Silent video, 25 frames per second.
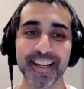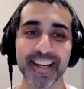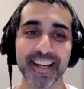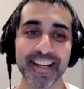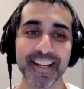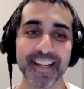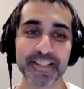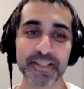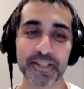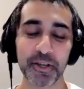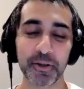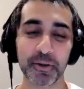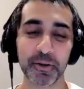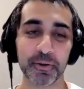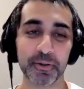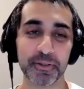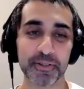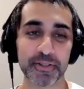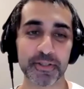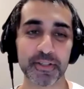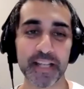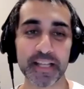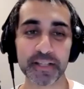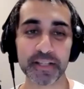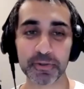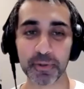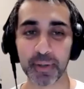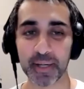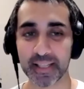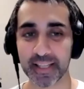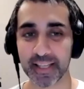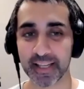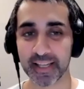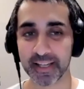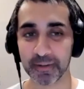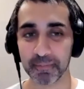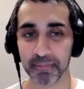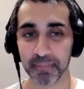So that's why
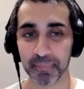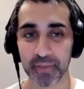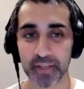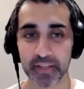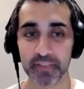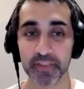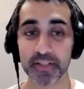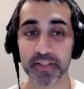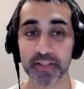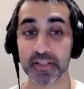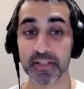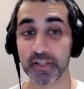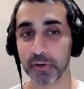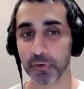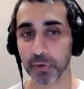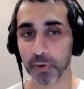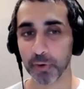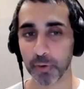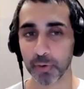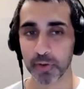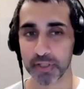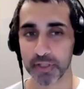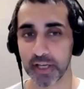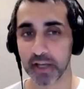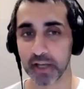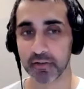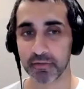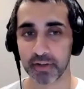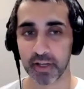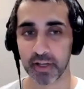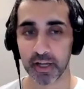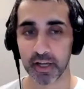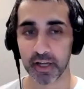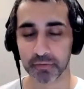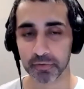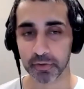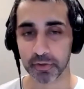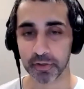the 0 dev
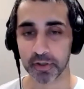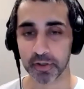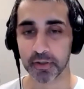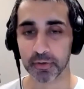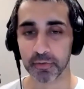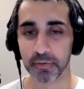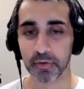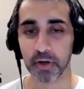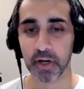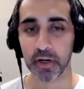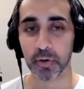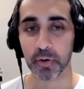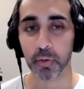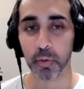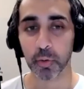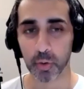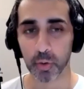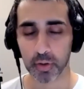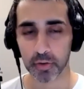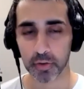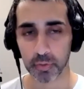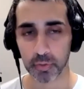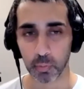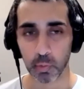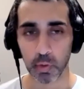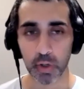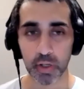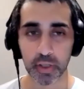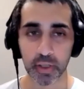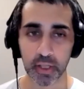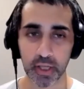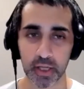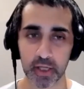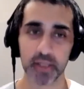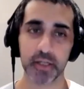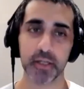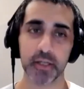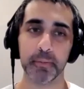effort, right, or the
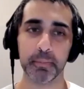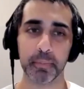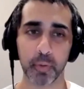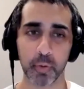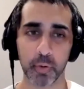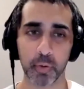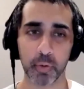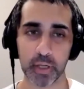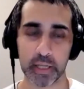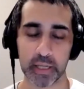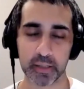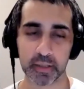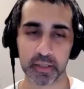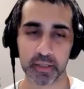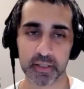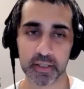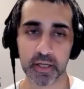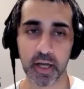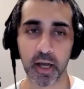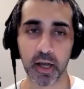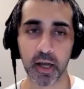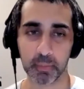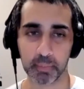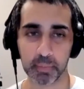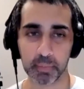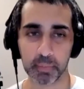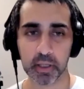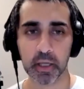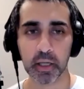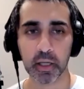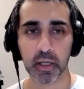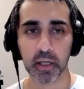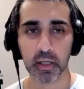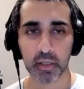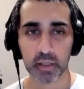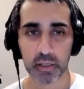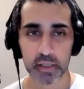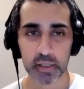1-line import at the top
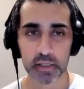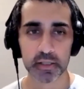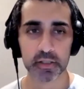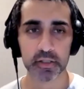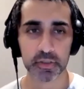is